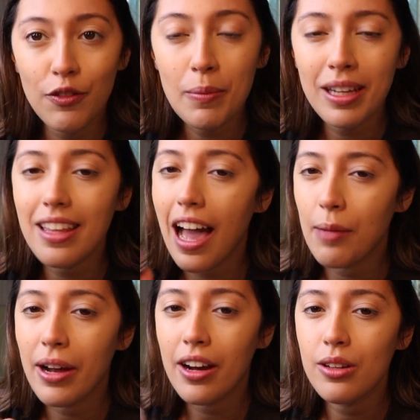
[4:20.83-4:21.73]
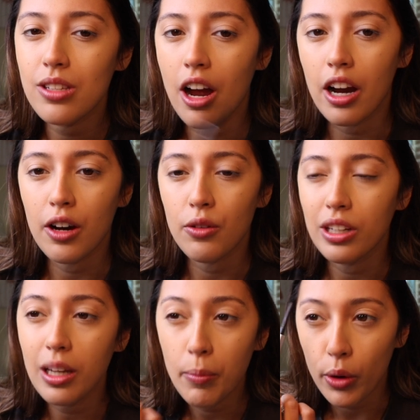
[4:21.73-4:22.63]
For me, the eyebrows are
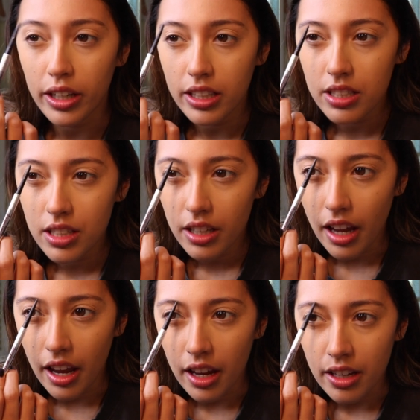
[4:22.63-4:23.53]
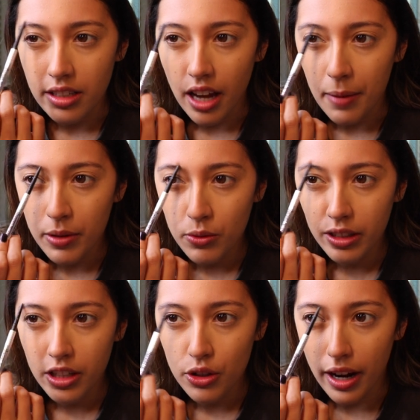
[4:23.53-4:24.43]
really important, and I've been
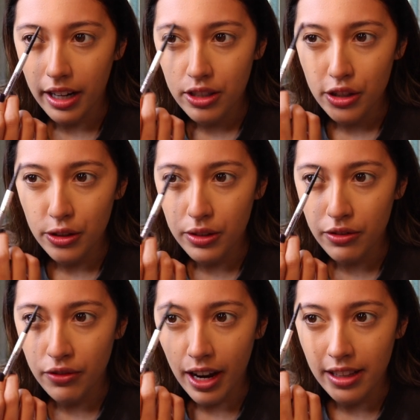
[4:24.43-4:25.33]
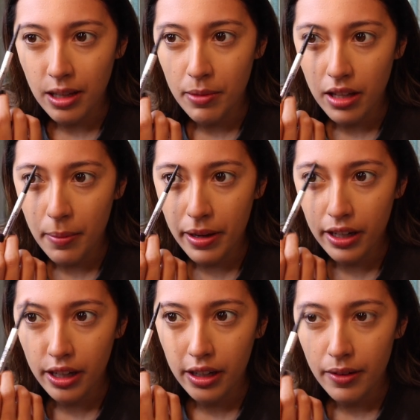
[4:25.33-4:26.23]
really trying to define them a lot
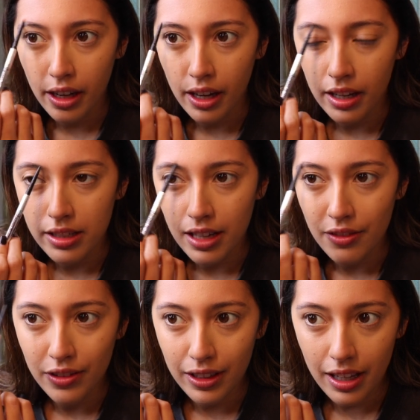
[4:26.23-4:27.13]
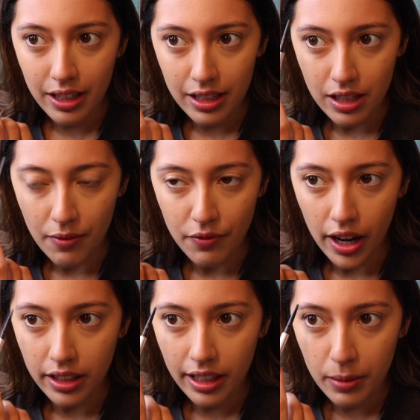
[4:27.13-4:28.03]
better, and I feel like I'm
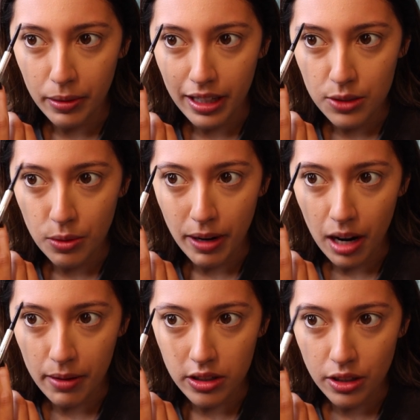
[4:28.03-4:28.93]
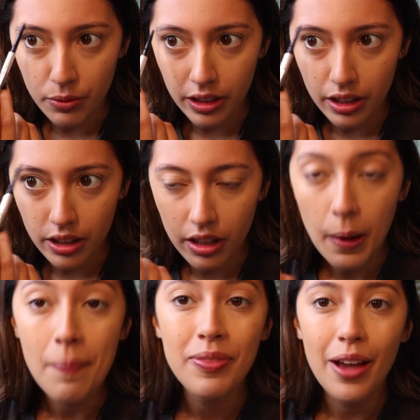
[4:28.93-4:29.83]
finally at a place where my eyebrows are really
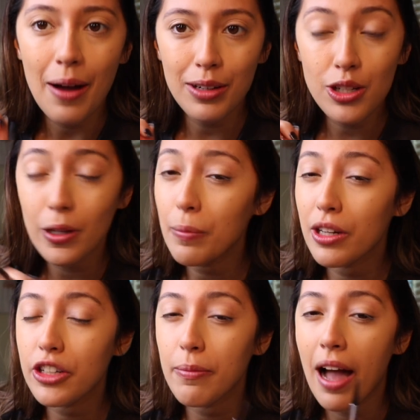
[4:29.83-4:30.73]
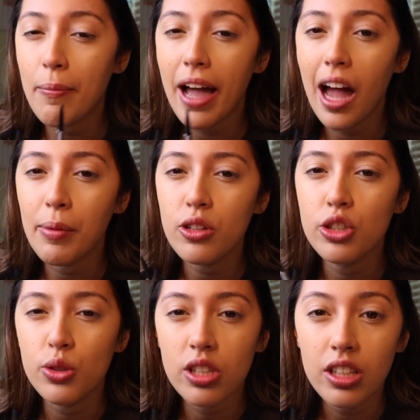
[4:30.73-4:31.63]
good. I'm gonna show you a picture of how my
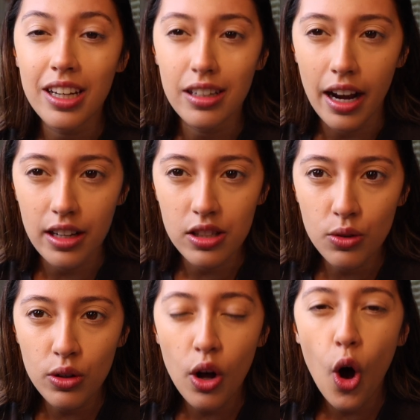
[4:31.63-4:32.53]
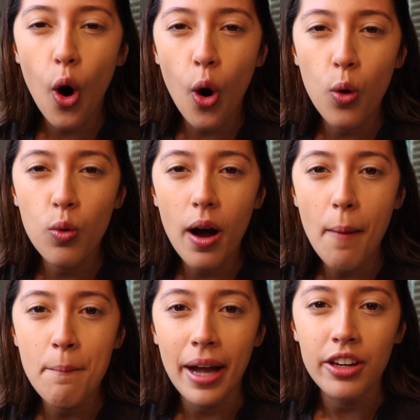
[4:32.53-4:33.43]
eyebrows used to look in high school. Oh my